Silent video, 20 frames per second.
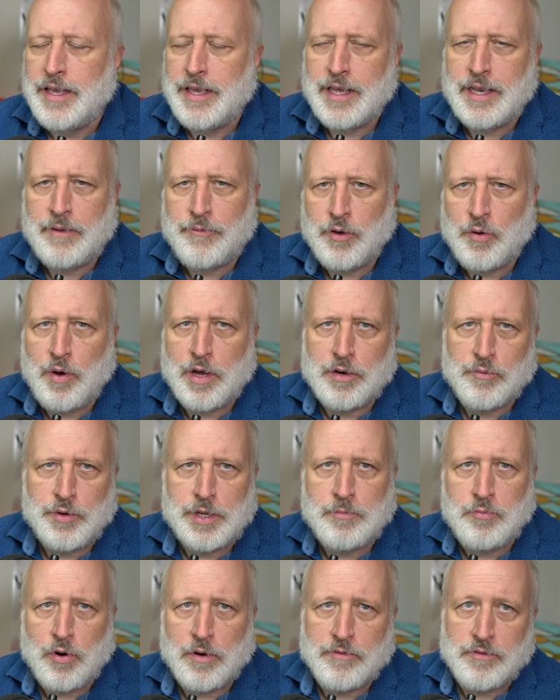And if you want to
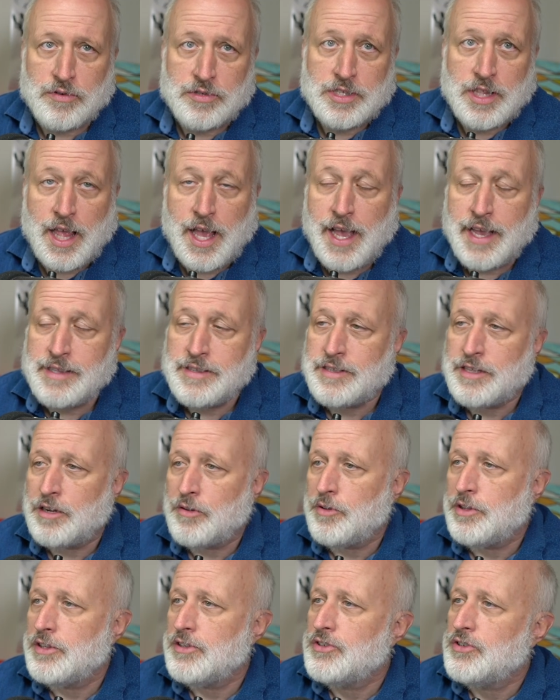read more of those slides,
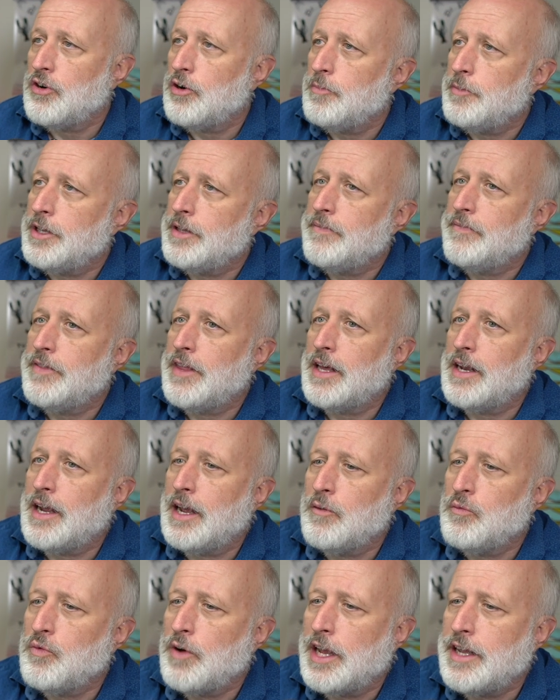they're in the sermon that
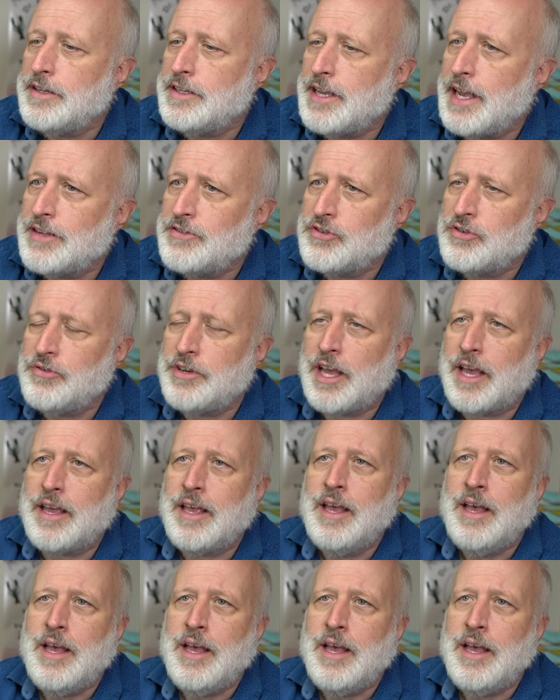I read yesterday.